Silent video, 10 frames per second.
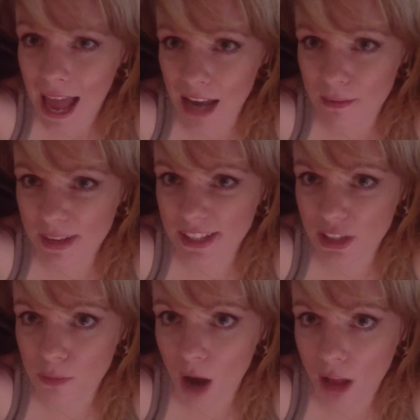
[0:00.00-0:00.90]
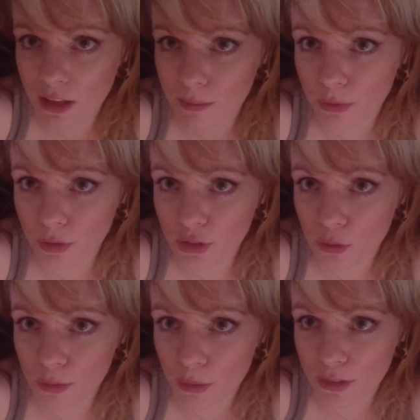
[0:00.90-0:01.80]
and it means that you probably brewed
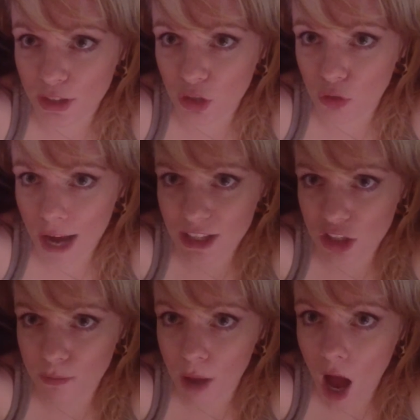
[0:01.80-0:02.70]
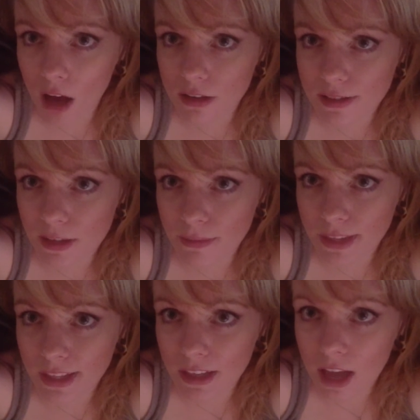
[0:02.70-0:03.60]
your beer with a scratched pot or
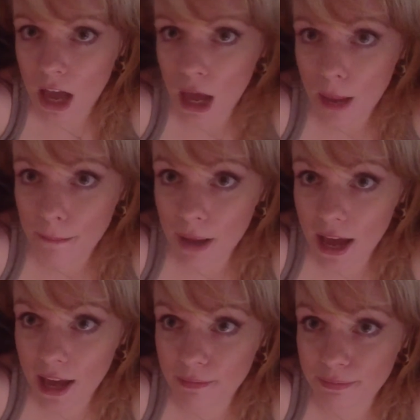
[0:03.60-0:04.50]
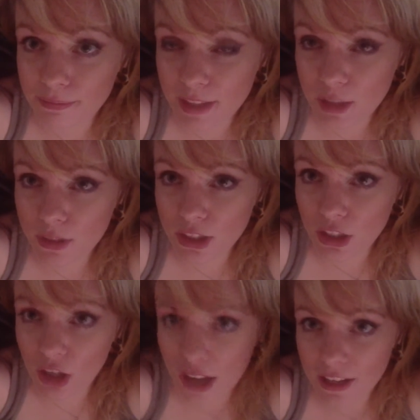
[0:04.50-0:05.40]
something. But this was
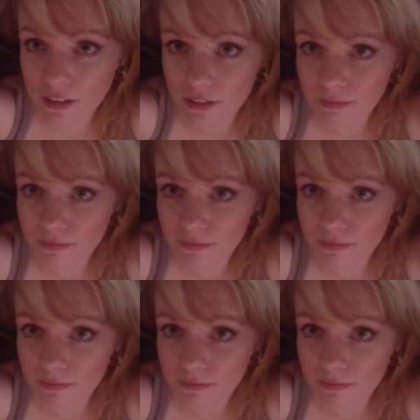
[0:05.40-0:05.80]
good.